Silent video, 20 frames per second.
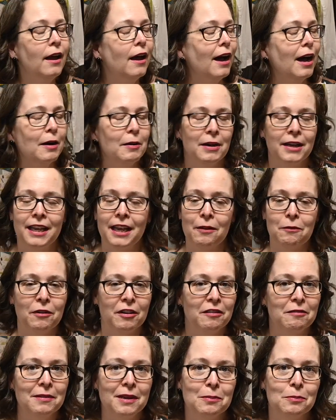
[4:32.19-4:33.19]
Again,
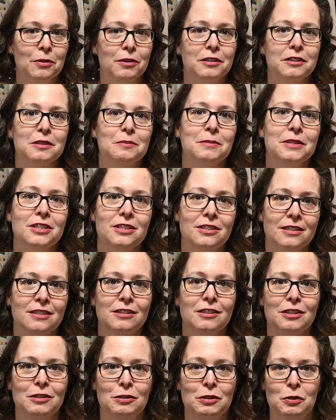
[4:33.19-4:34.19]
one of my books
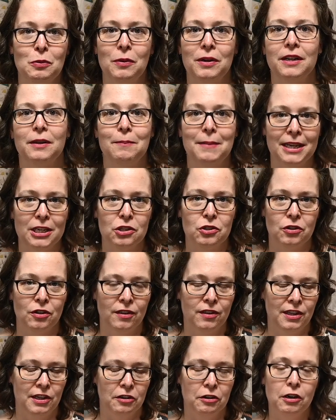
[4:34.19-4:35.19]
mentions you do want to make sure
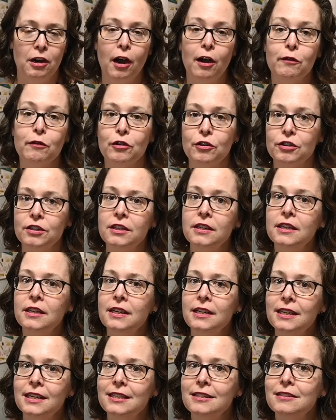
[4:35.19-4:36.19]
that they're covered
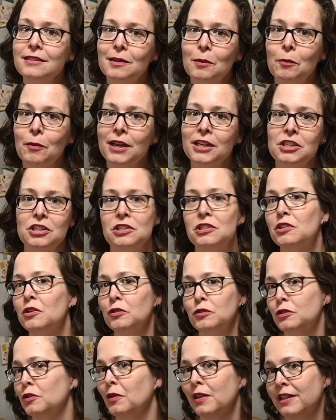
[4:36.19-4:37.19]
in some way
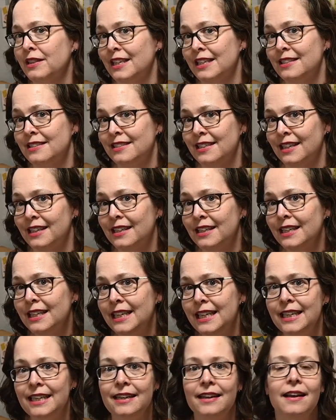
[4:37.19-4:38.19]
just so that they stay
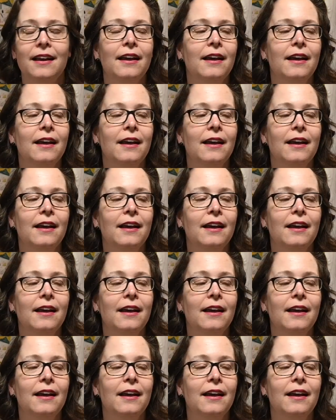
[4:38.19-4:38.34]
clean.